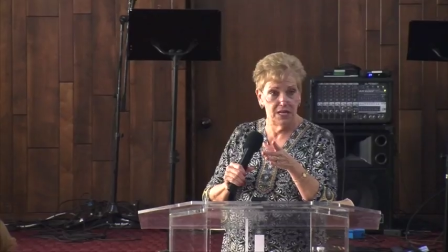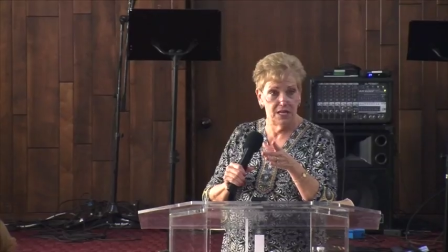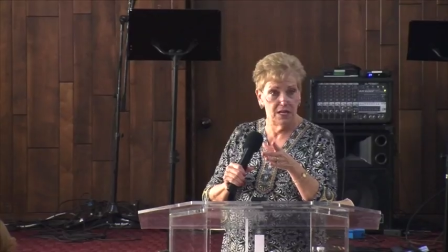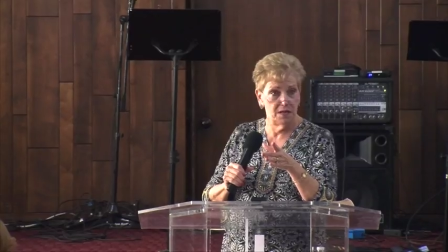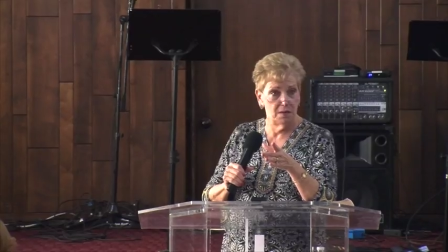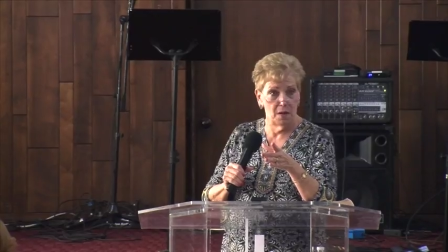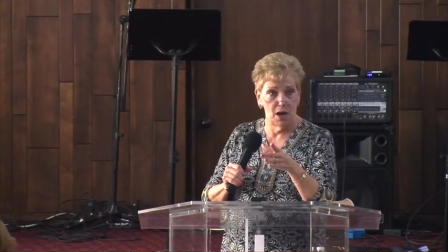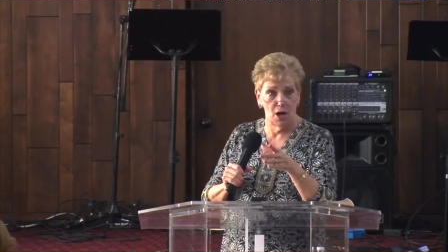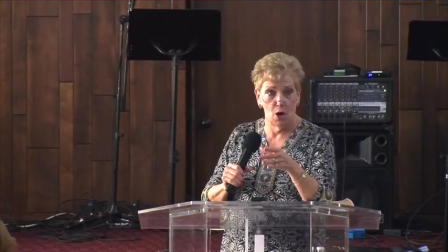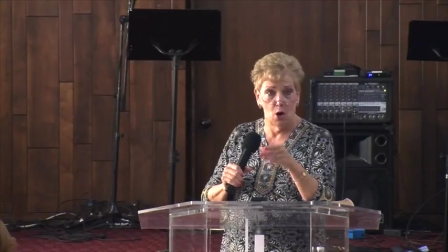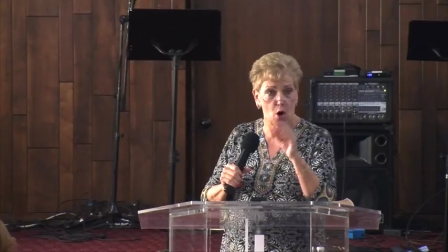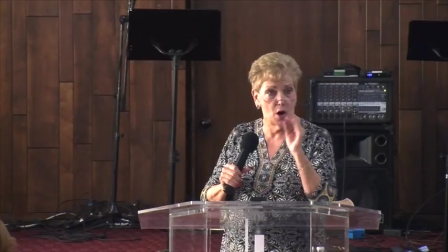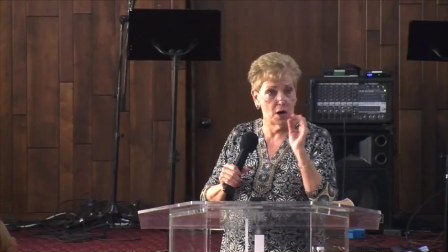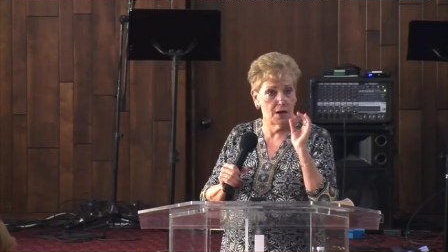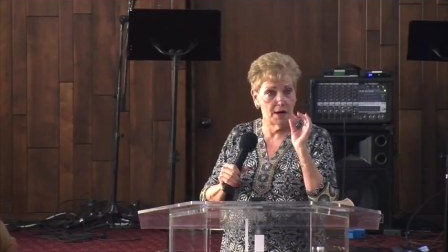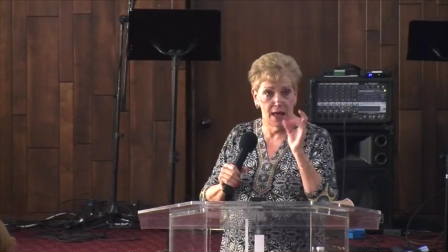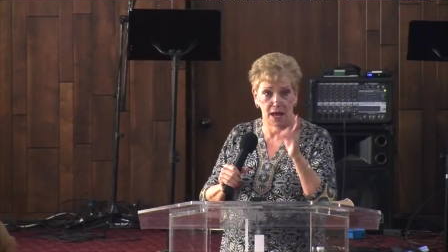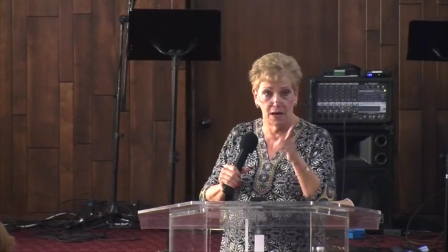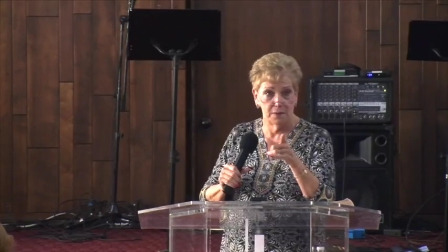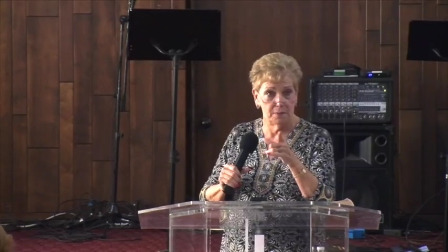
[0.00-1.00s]
into my heart
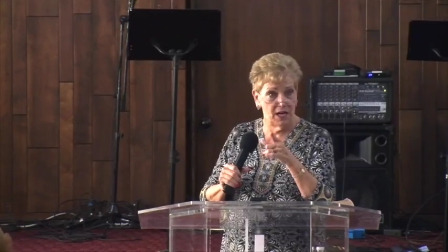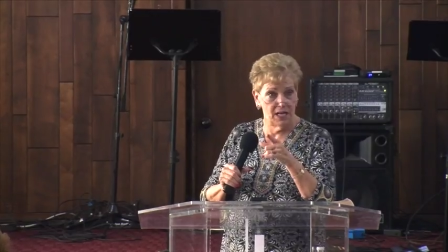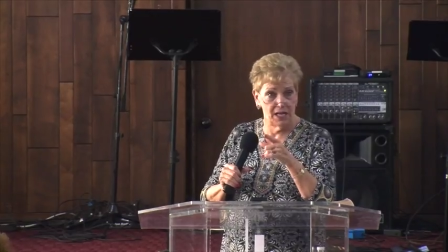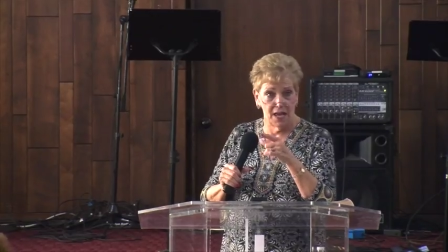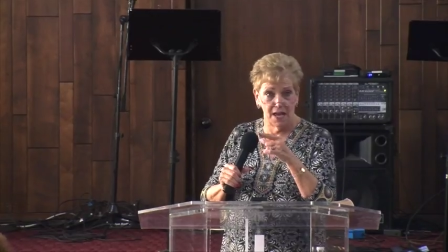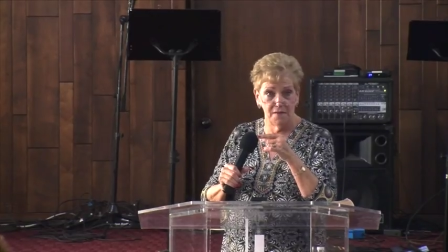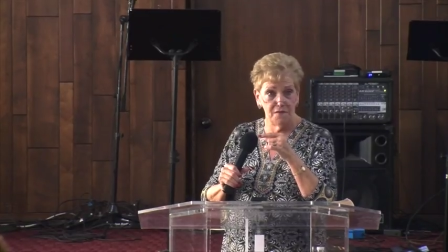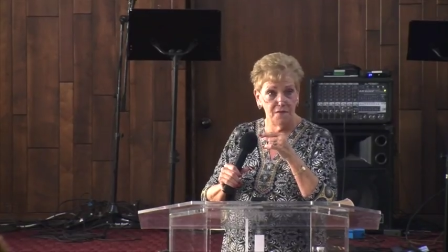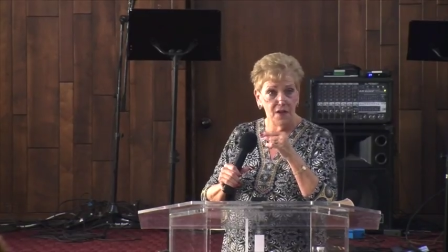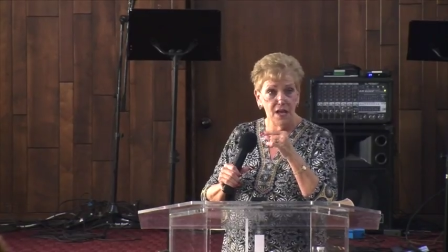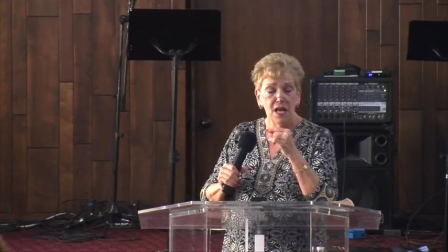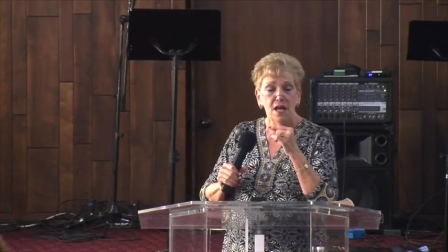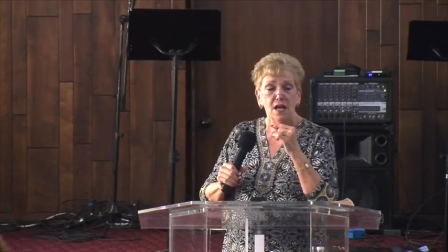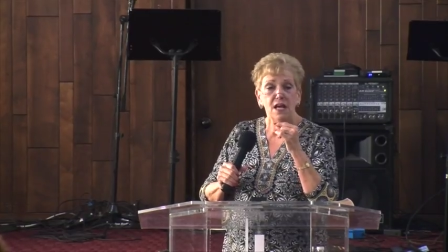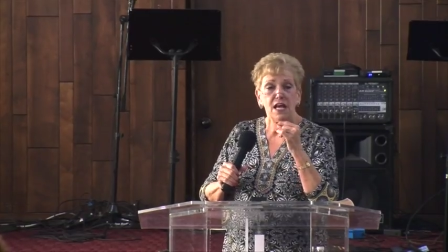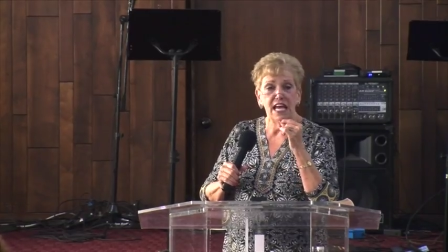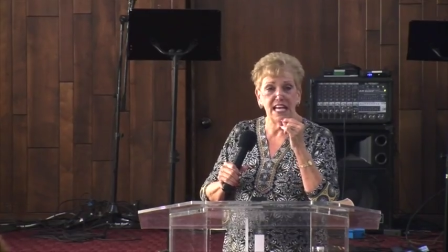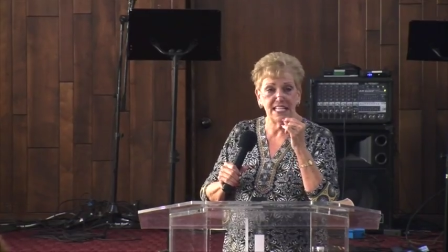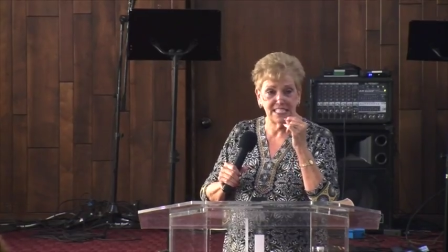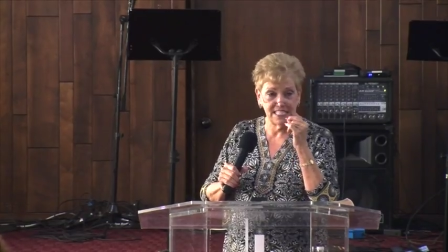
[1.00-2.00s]
and out of my life,
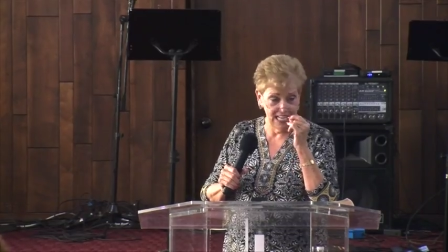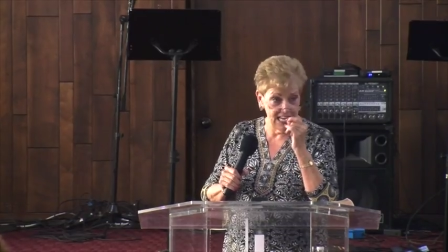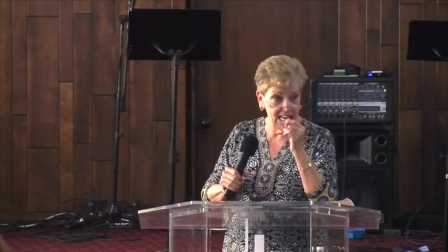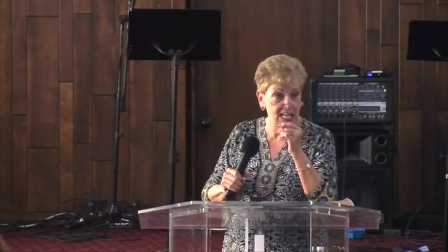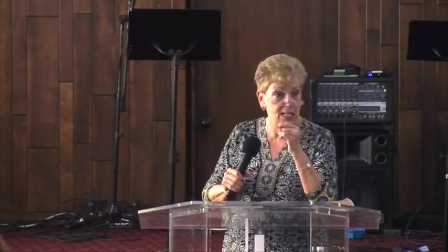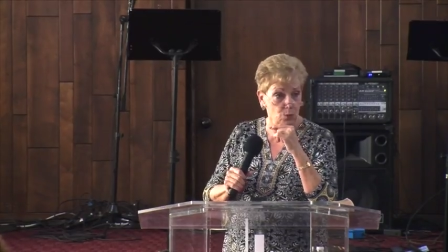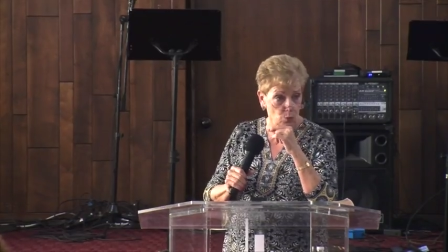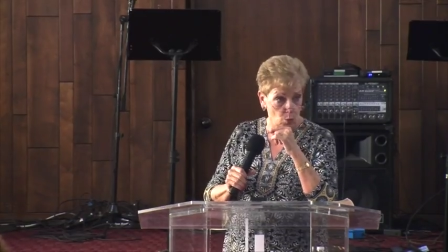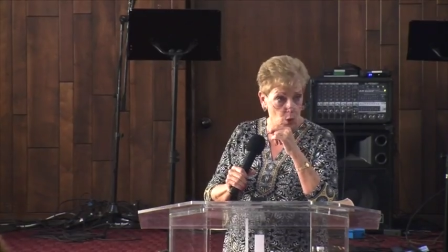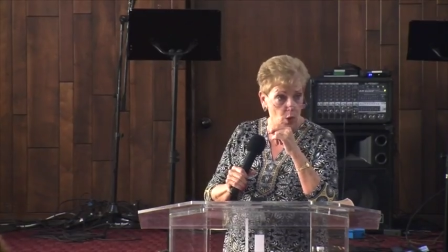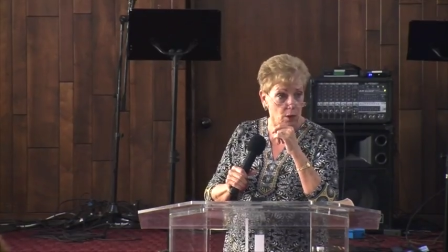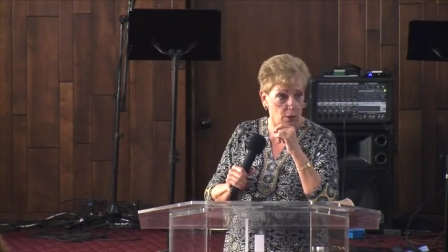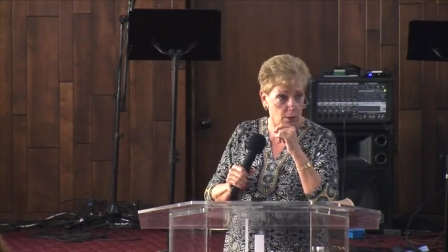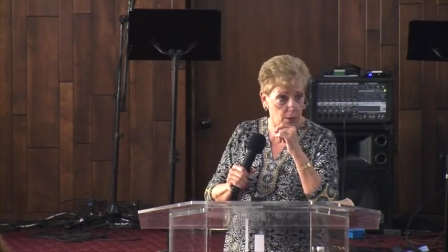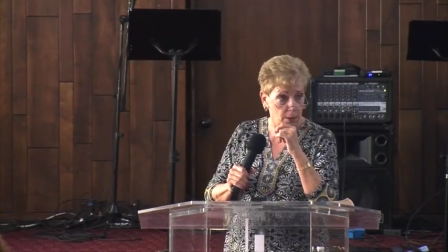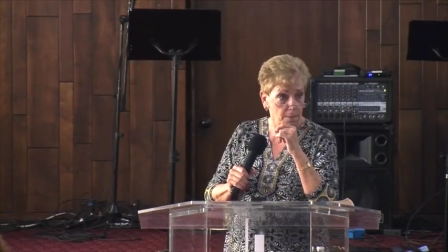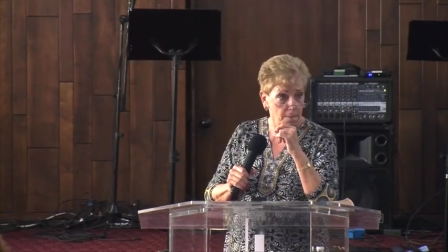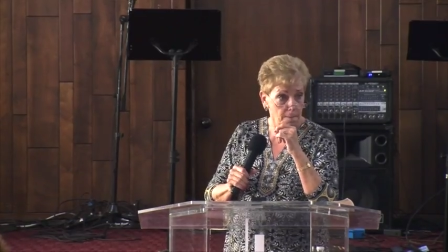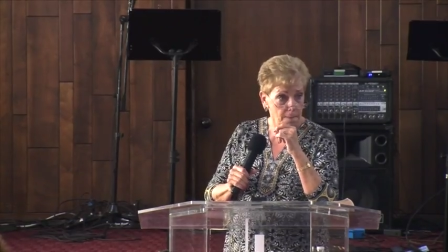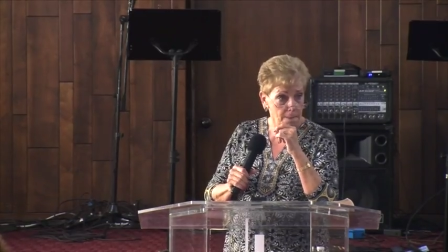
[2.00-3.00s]
it's a hidden work.